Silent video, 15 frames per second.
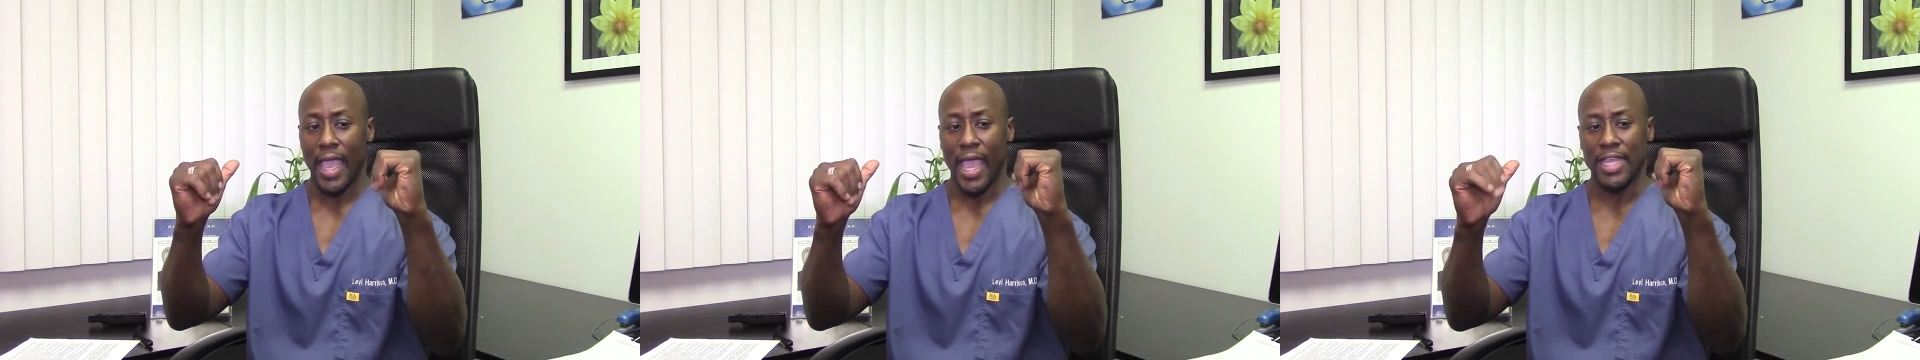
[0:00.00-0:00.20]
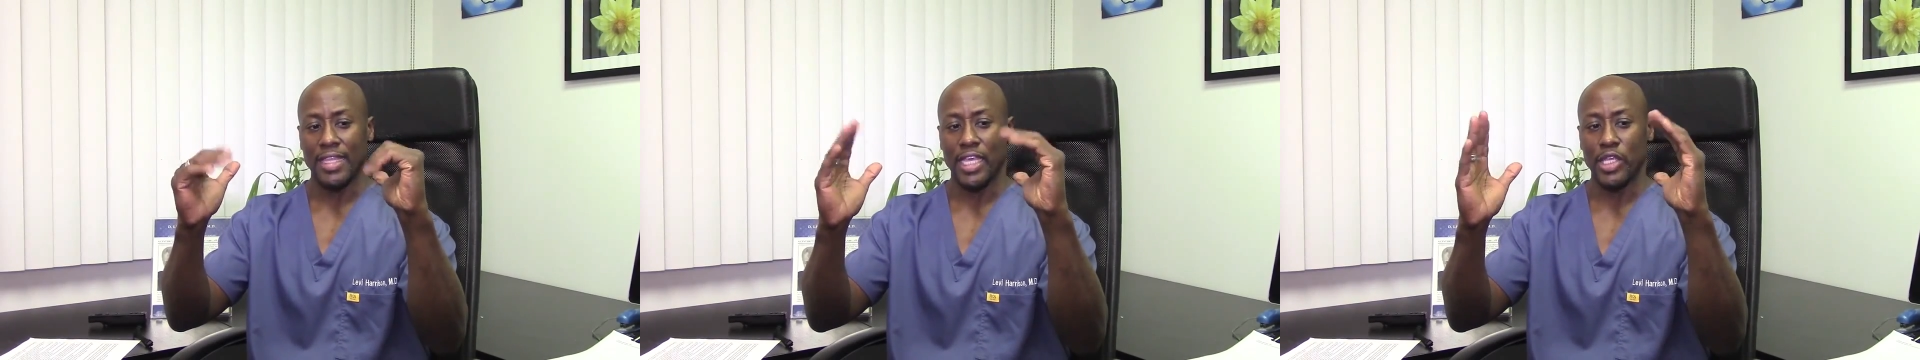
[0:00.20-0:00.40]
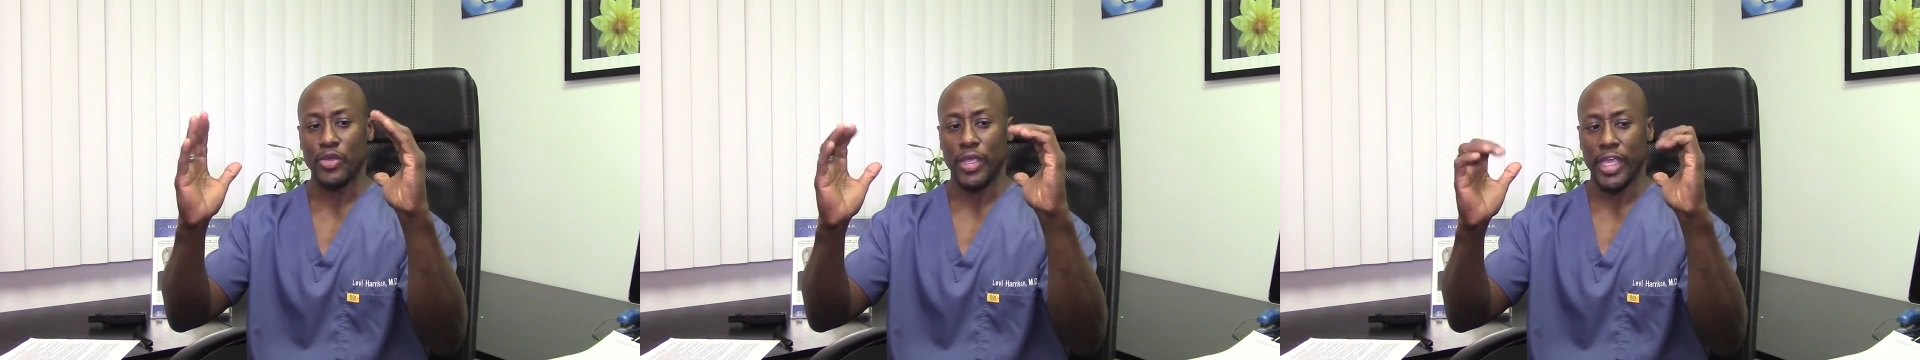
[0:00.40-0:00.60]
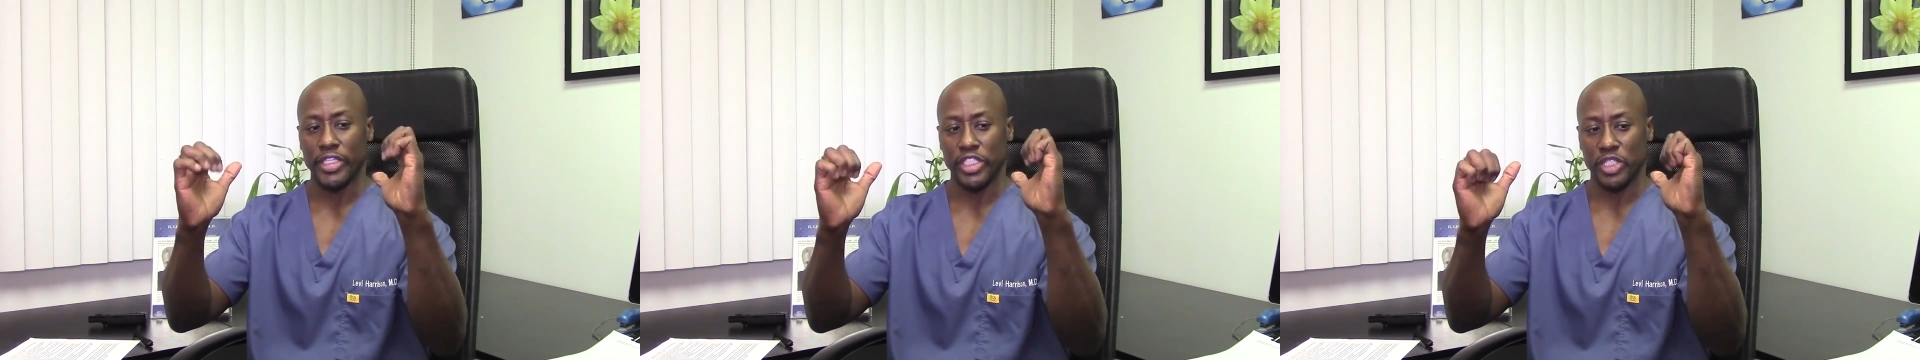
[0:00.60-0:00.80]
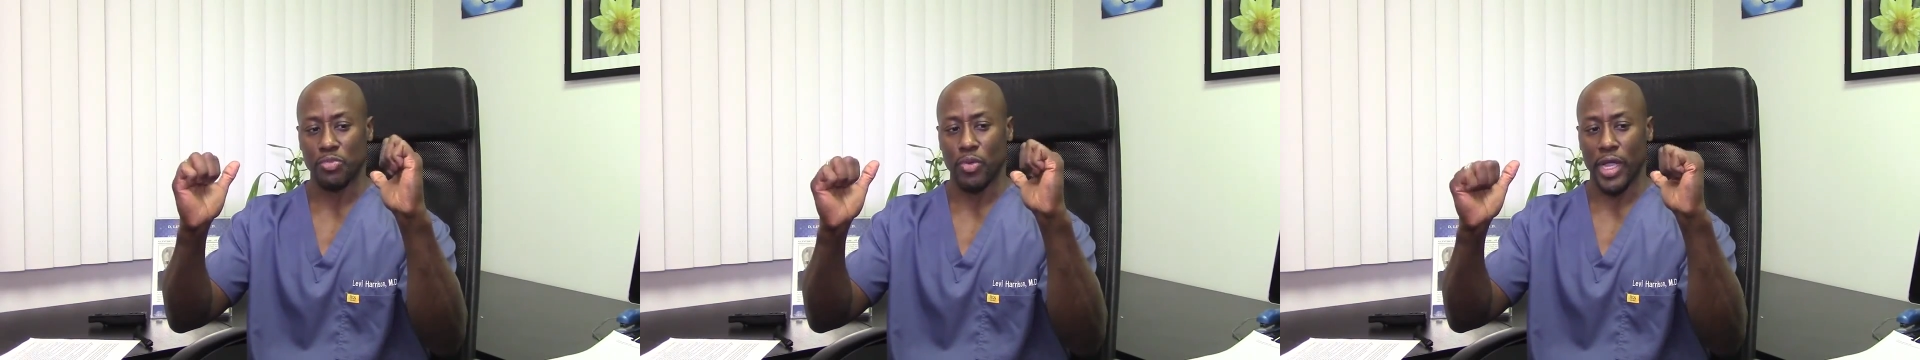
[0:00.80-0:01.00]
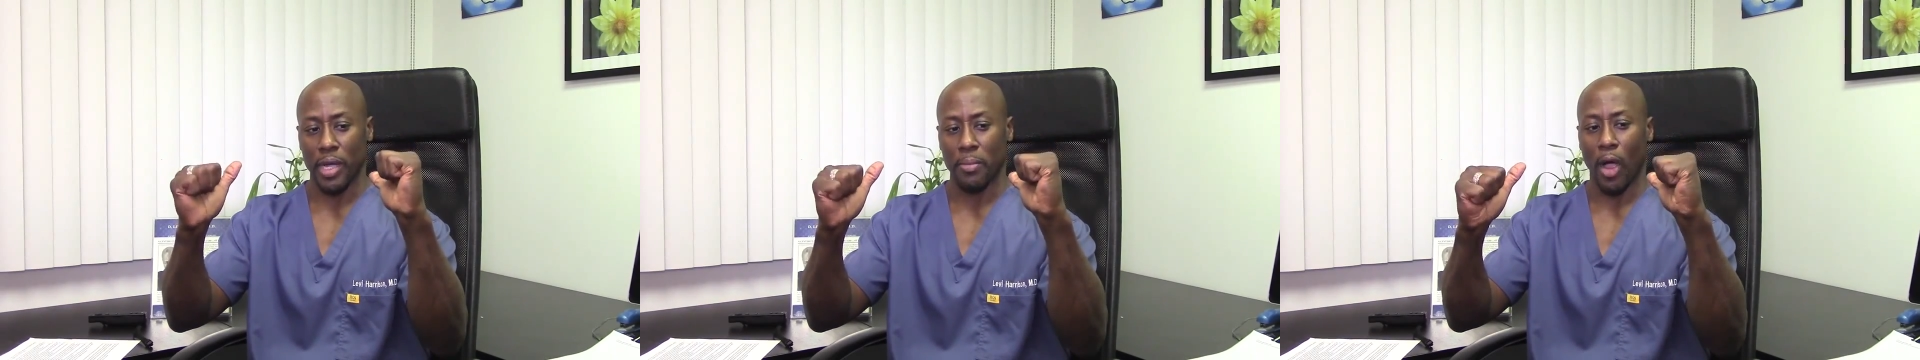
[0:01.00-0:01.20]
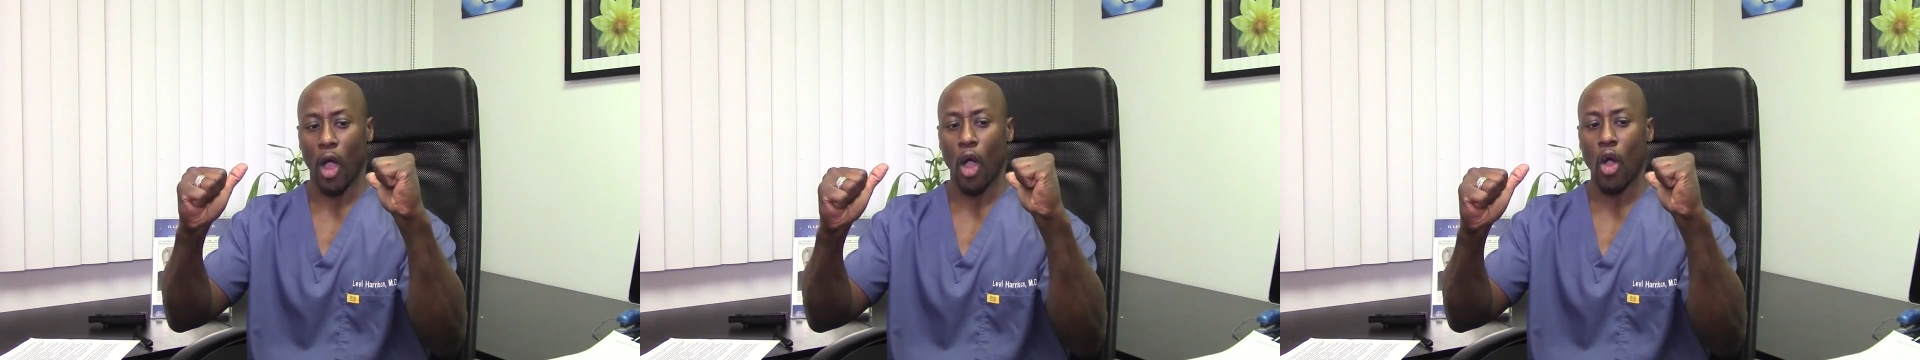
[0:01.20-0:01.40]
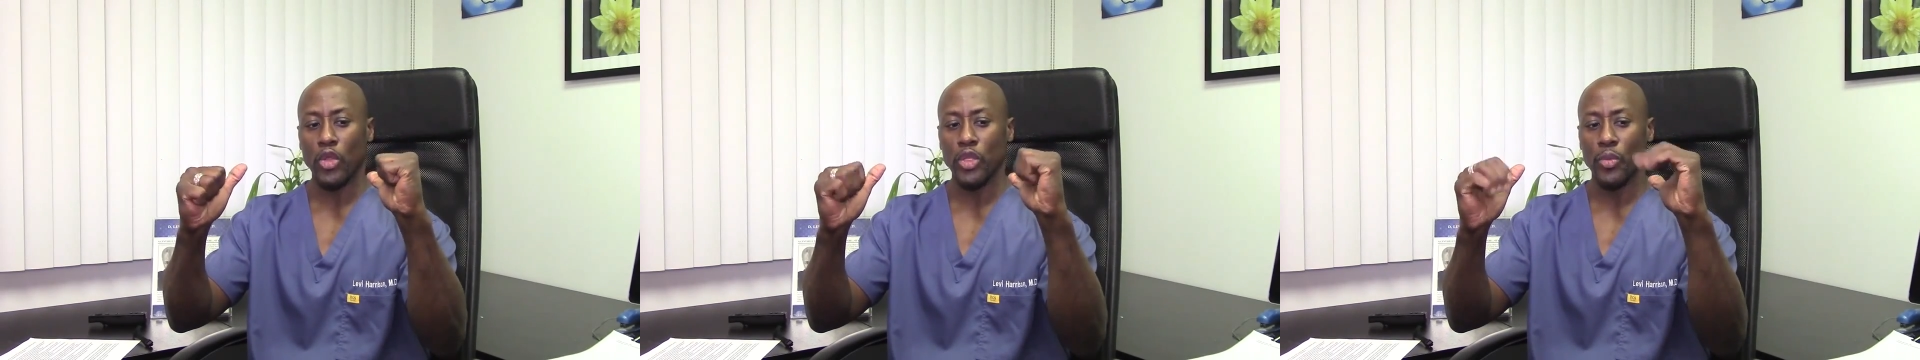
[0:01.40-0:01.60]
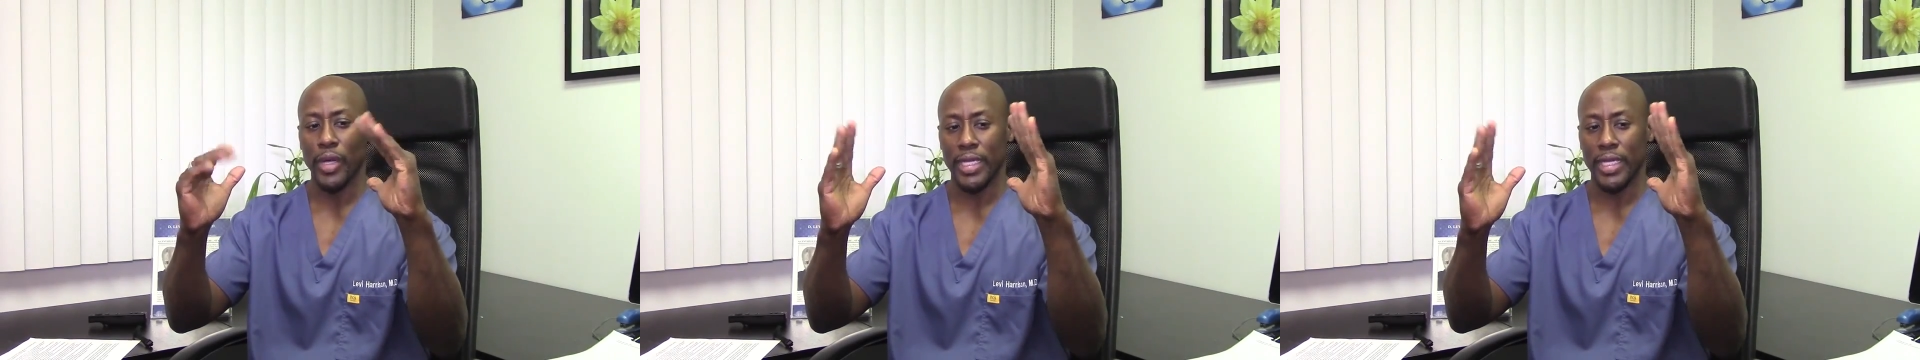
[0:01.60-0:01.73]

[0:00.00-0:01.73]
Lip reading: And then you can just bring them all the